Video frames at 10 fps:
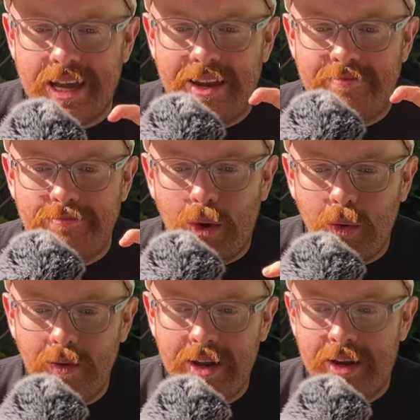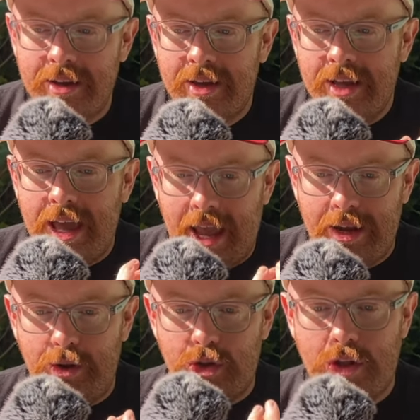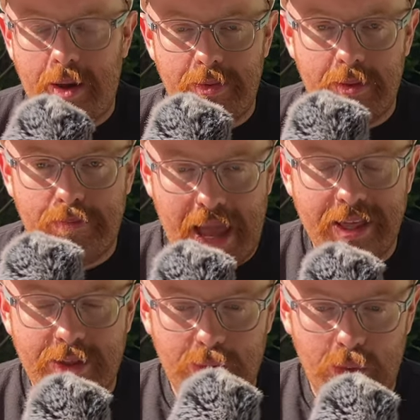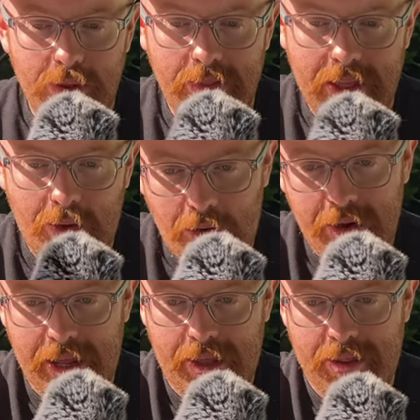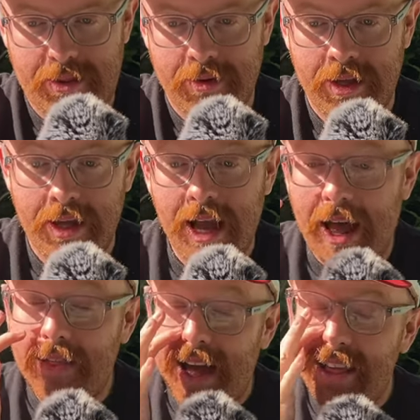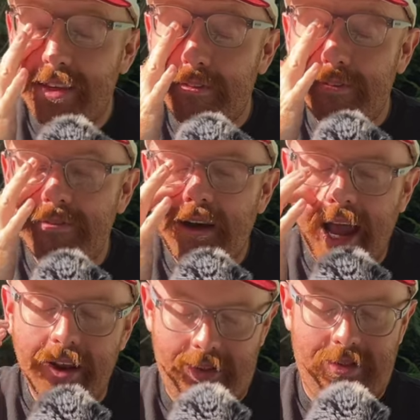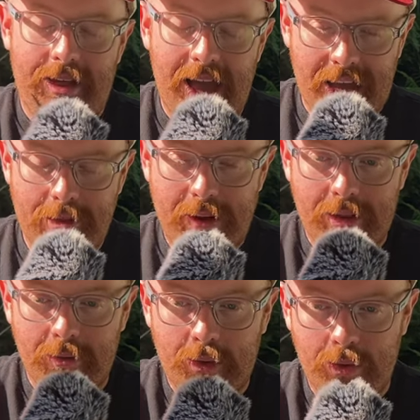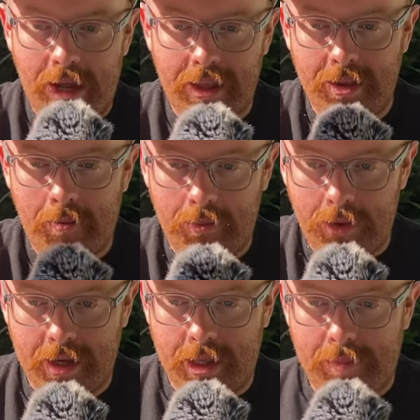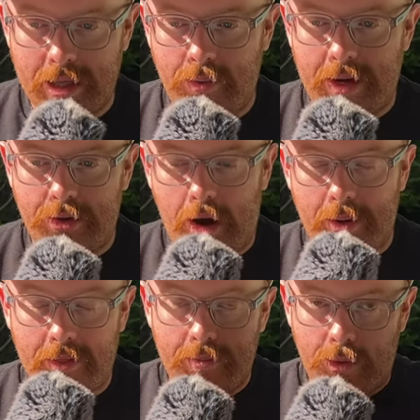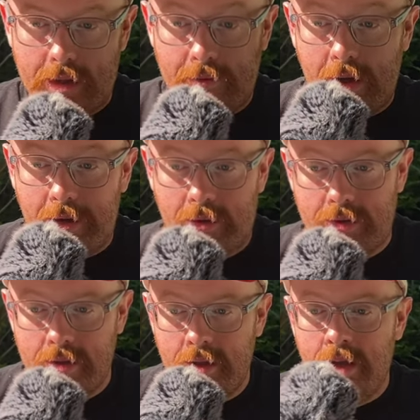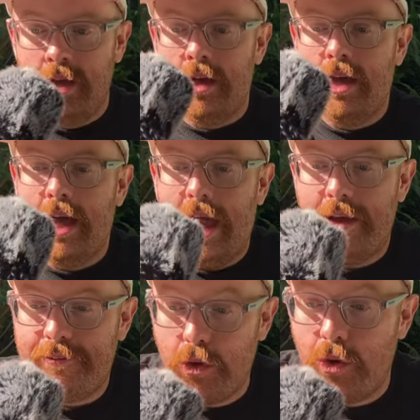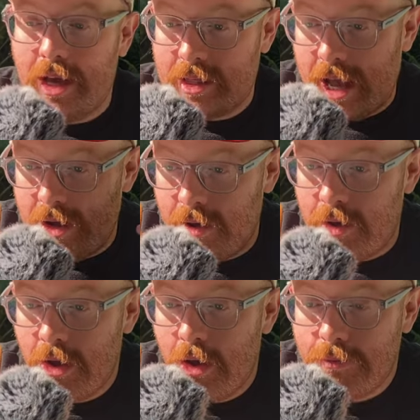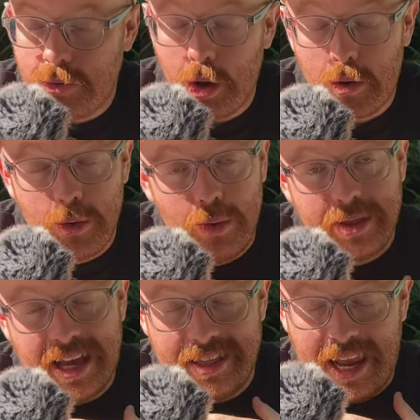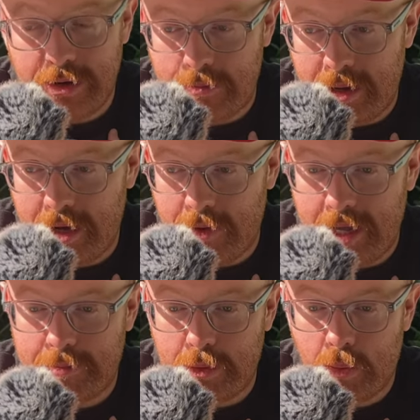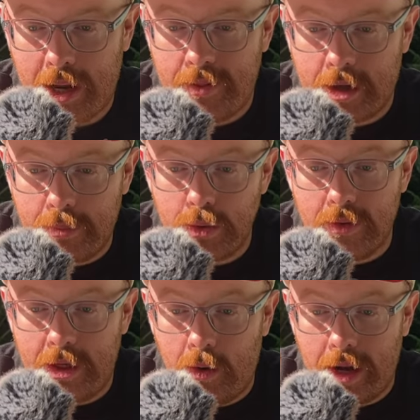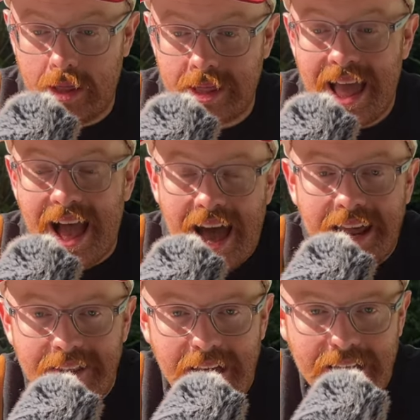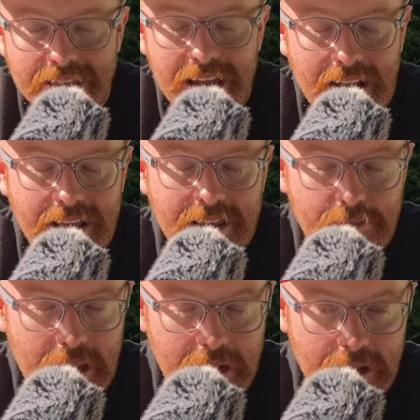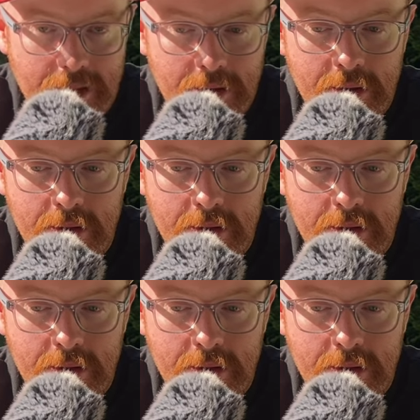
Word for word: and molded into a shape that best suits the audience. And that is a vital aspect of creating music, especially when interpreting the music of others. If you, as I do, view our roles as intermediaries between the composer and the audience, analysing and explaining